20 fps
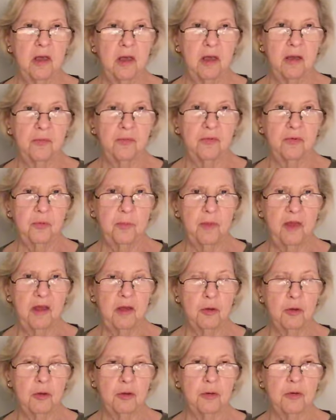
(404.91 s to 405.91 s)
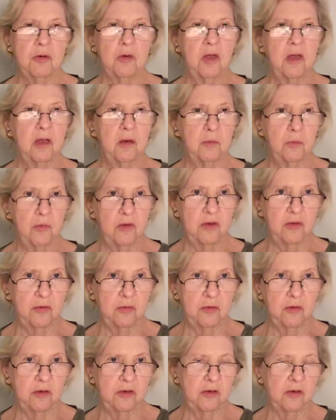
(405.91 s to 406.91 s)
information and
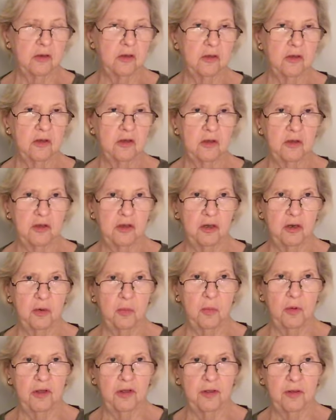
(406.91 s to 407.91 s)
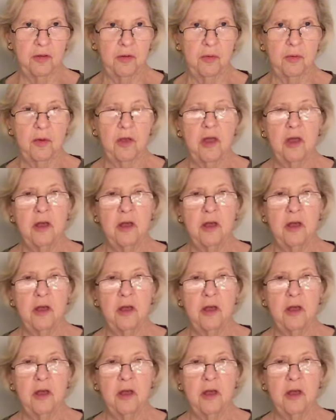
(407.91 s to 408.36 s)
resources to share with you.